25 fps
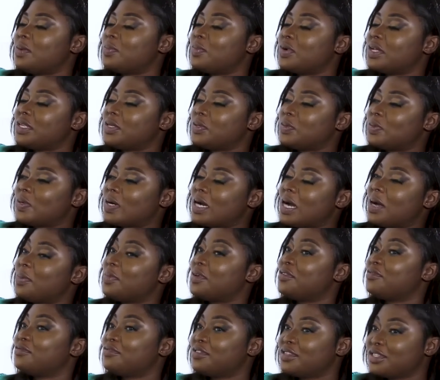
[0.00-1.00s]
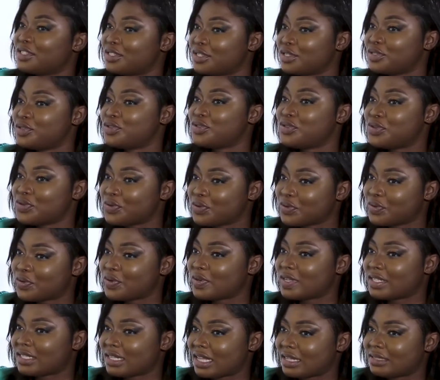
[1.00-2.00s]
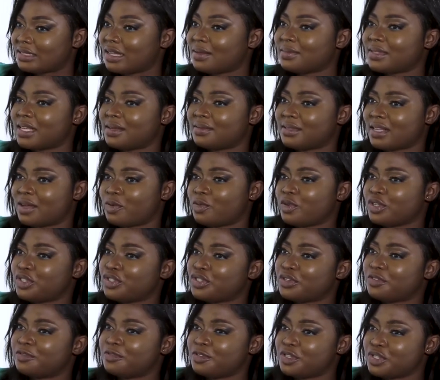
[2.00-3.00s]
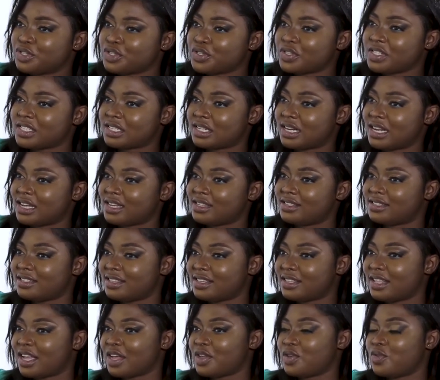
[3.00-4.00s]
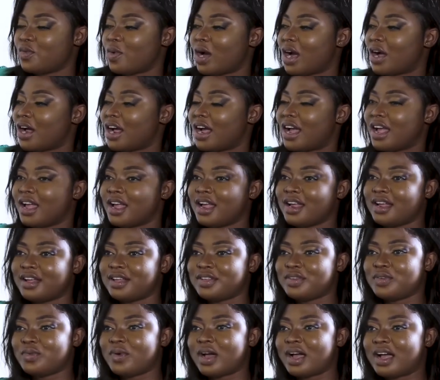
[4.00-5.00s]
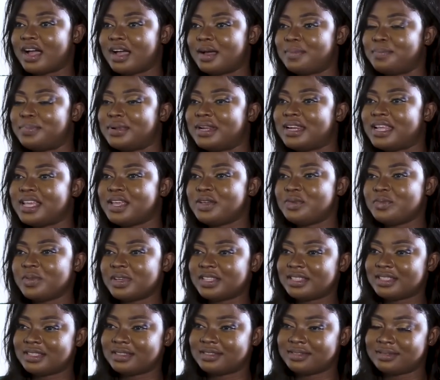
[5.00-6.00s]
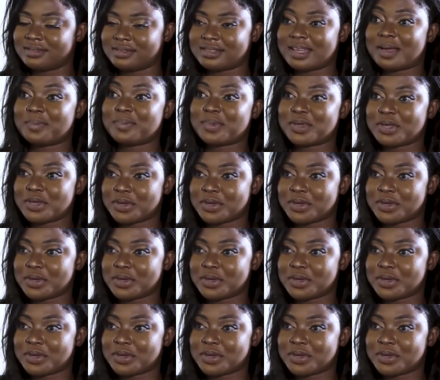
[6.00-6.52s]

somebody will come and visit you. Because sometimes I watch your videos and I see that you are playing with some